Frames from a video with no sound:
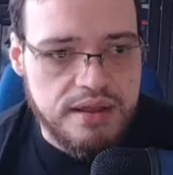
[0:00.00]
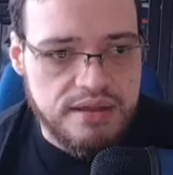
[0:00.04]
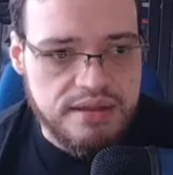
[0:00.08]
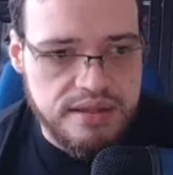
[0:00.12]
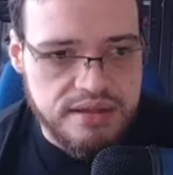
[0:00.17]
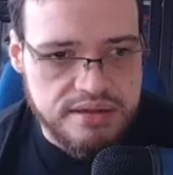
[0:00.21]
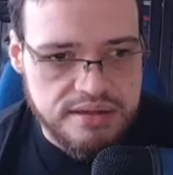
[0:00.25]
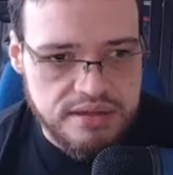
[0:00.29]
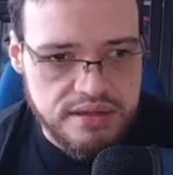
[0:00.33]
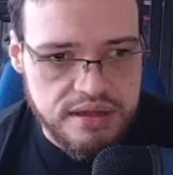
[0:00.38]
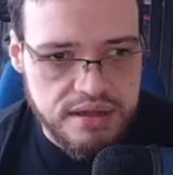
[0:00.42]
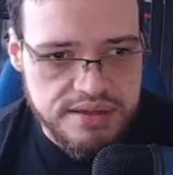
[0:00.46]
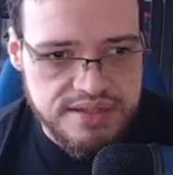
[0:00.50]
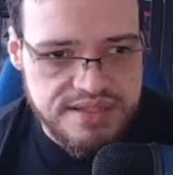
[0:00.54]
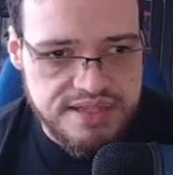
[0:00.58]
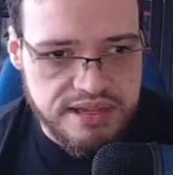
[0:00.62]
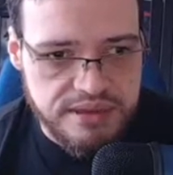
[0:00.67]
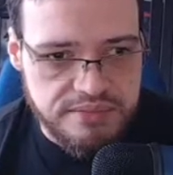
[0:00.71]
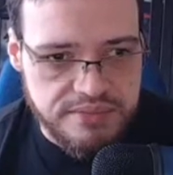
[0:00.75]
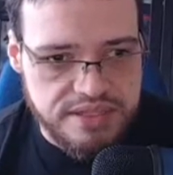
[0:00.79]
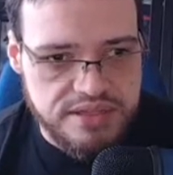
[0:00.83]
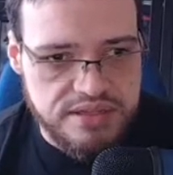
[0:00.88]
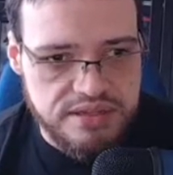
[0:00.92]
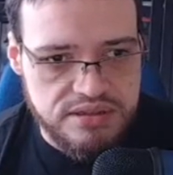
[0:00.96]
Scott
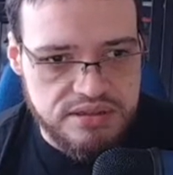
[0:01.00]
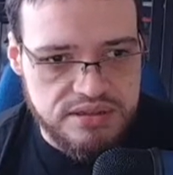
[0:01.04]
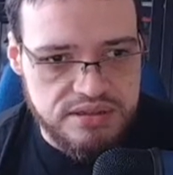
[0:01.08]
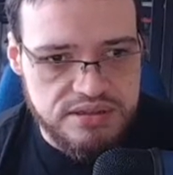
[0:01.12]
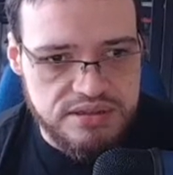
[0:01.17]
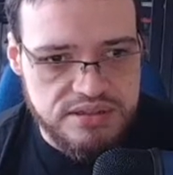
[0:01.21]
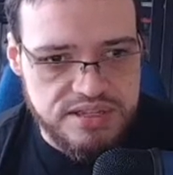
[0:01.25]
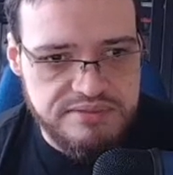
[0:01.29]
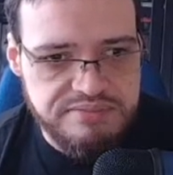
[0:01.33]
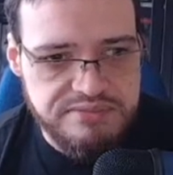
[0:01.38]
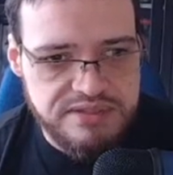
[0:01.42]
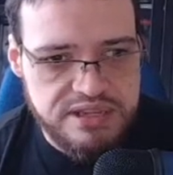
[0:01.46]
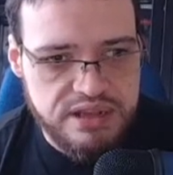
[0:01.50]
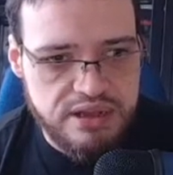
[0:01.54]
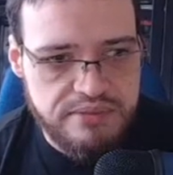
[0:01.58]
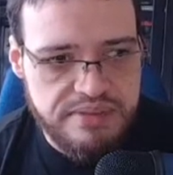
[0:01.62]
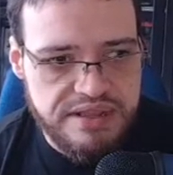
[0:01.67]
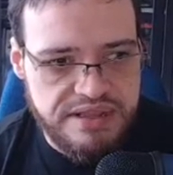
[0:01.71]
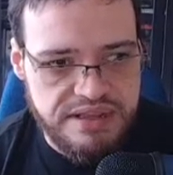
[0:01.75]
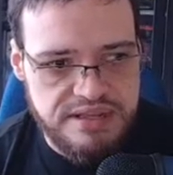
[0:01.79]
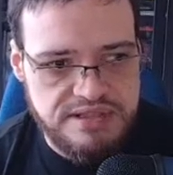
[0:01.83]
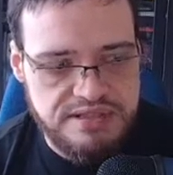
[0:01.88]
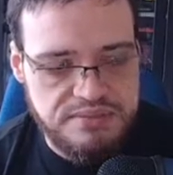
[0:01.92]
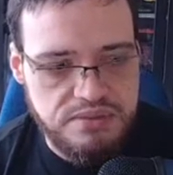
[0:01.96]
Summers introduced himself
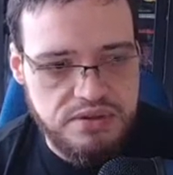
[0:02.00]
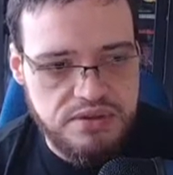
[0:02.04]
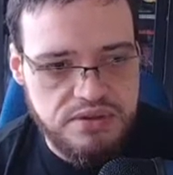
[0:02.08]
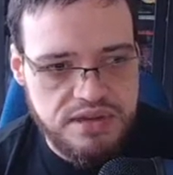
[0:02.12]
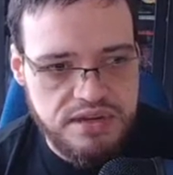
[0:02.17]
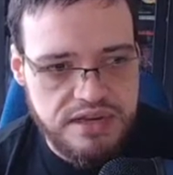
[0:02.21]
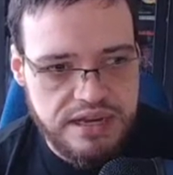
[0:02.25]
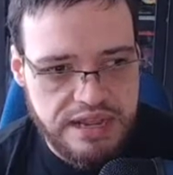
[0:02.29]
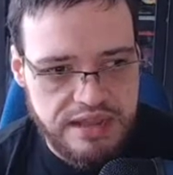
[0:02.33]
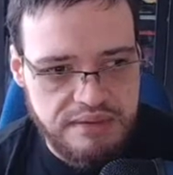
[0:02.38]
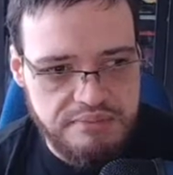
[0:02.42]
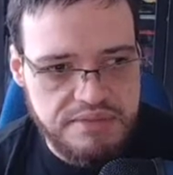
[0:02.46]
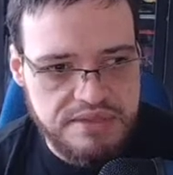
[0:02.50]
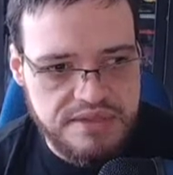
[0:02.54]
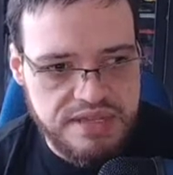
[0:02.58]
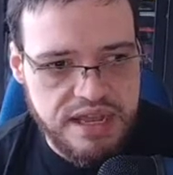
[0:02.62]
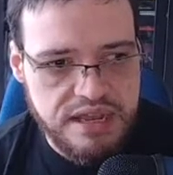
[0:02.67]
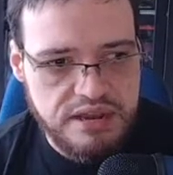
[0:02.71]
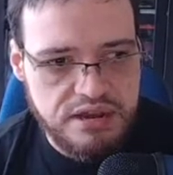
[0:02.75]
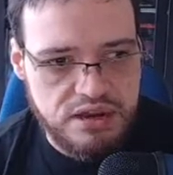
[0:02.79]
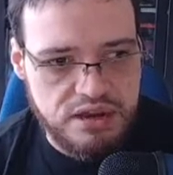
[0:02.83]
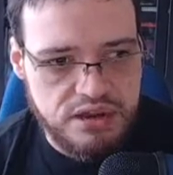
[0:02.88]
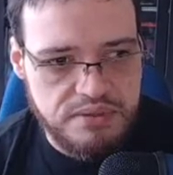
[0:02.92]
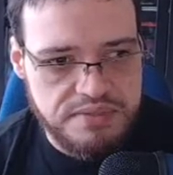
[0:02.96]
by his mutant name
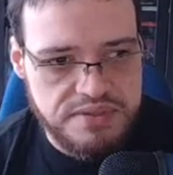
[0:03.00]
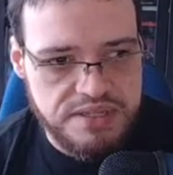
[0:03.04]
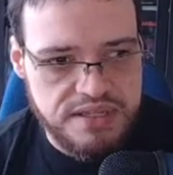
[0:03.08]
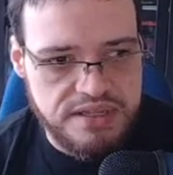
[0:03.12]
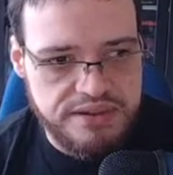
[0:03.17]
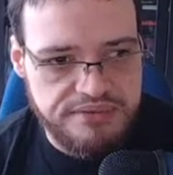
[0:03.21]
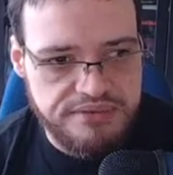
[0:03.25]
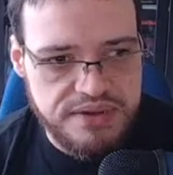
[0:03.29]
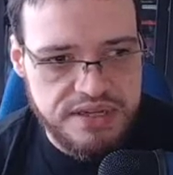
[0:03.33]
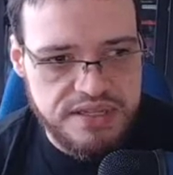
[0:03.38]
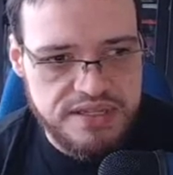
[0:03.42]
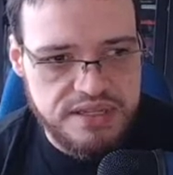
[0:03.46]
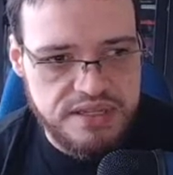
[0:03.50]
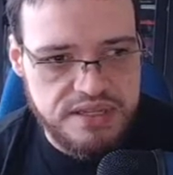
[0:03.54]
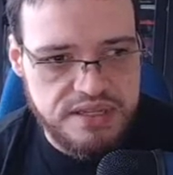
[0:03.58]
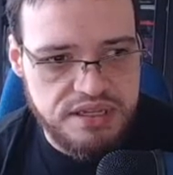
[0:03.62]
Cyclops in the first